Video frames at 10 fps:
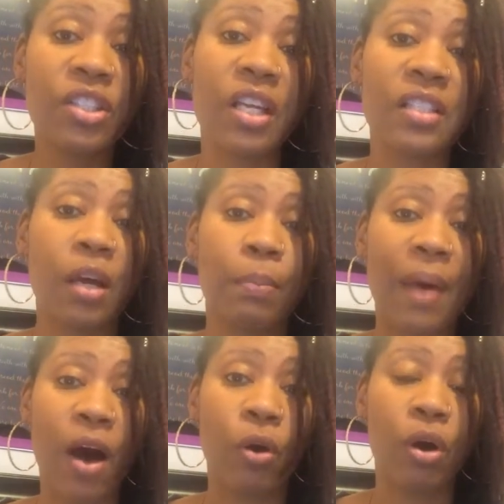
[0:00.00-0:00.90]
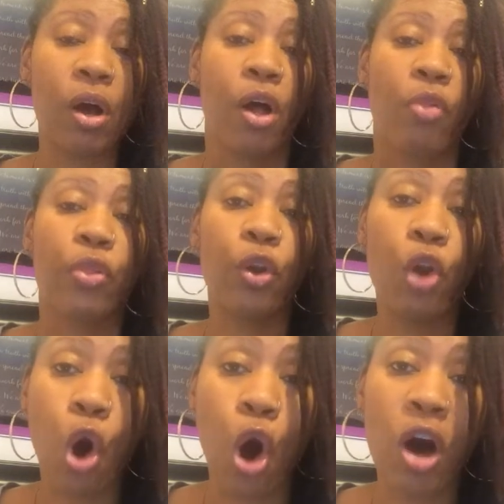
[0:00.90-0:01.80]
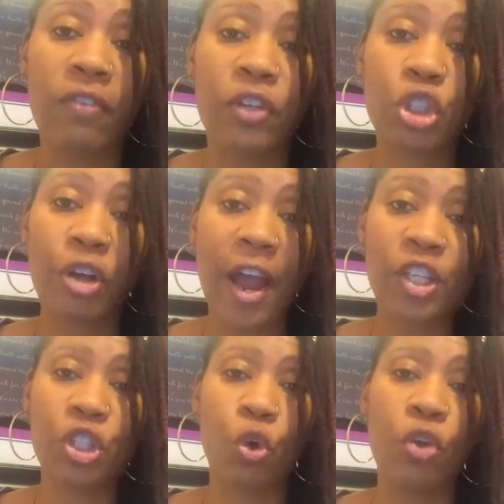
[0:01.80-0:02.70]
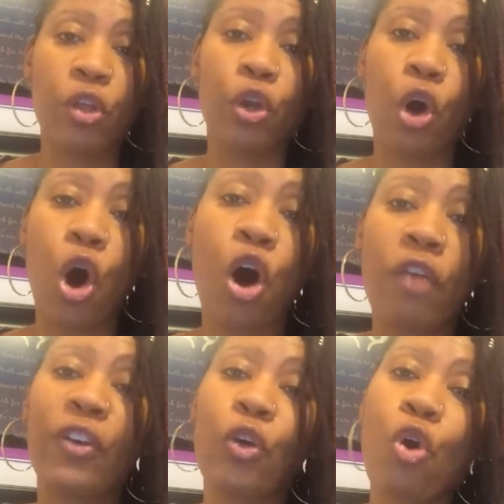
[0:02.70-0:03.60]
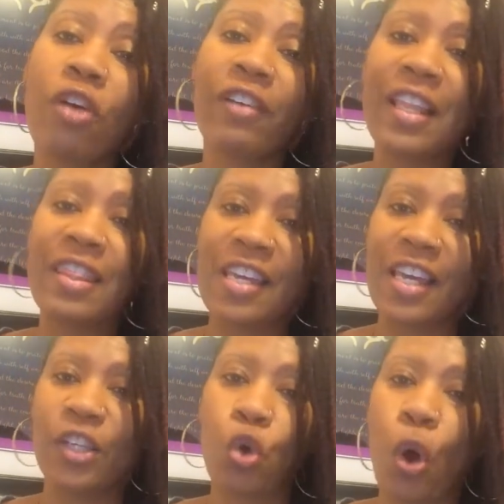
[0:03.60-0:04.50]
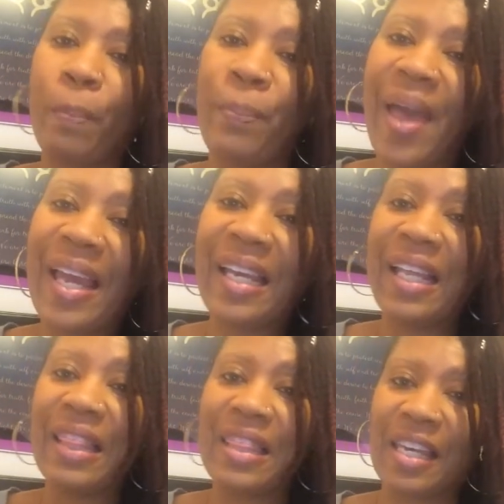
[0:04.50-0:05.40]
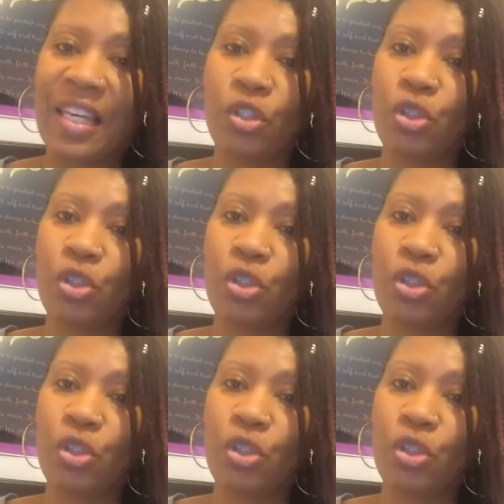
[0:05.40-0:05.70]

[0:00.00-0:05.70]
teaches us about the law of attraction, or the law of luring things or baiting